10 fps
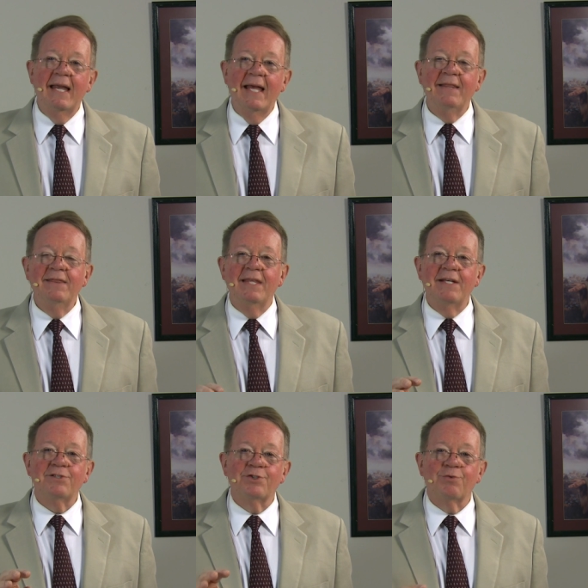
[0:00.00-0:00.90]
in
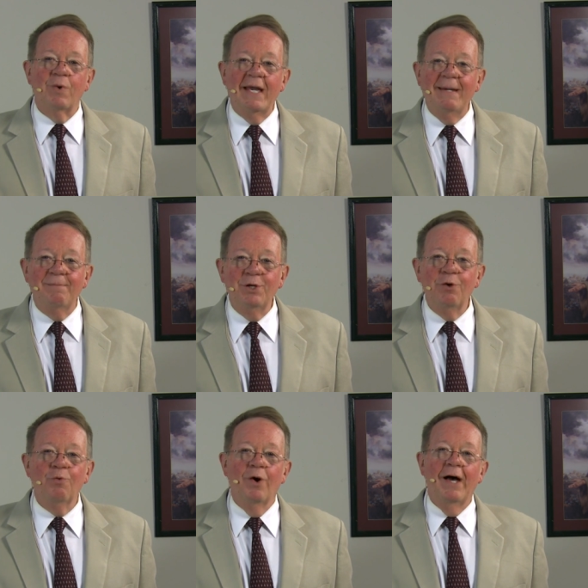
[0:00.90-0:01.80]
this dream
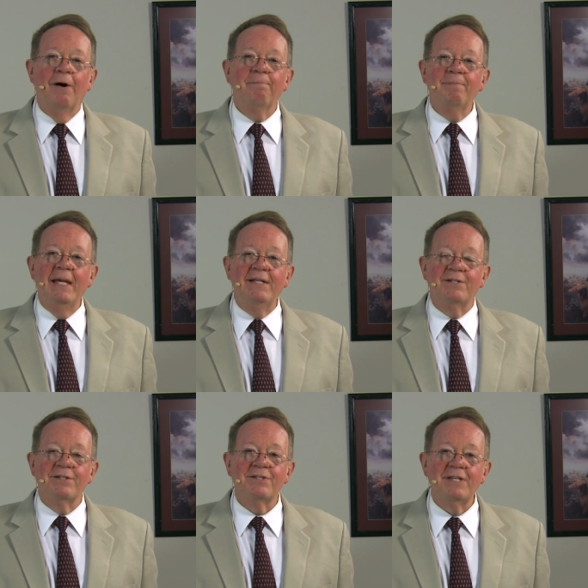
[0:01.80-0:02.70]
you will help me
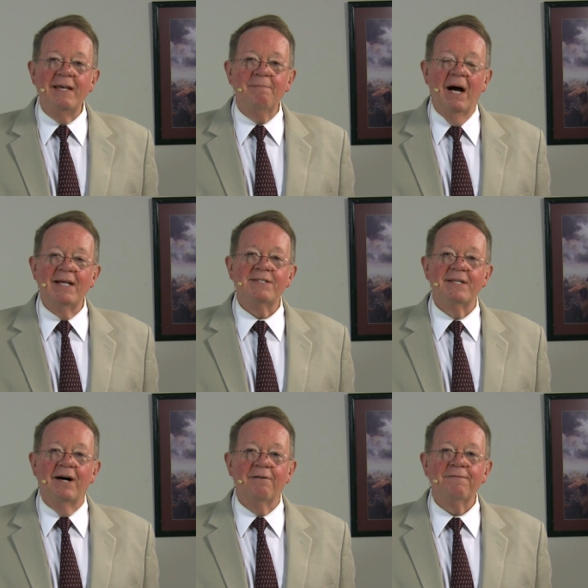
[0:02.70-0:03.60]
to see
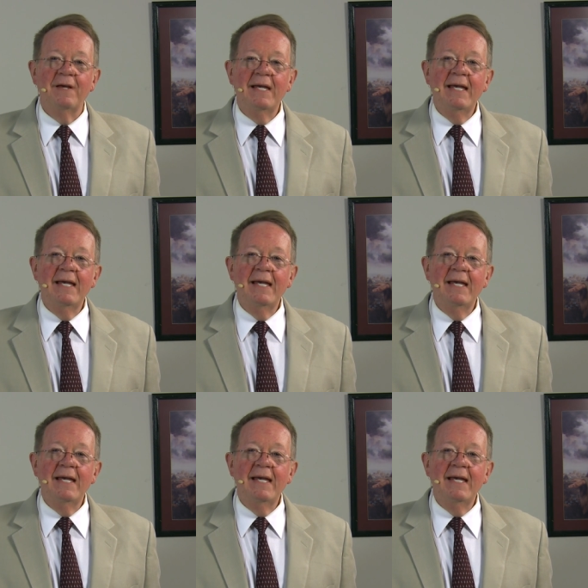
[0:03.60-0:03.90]
myself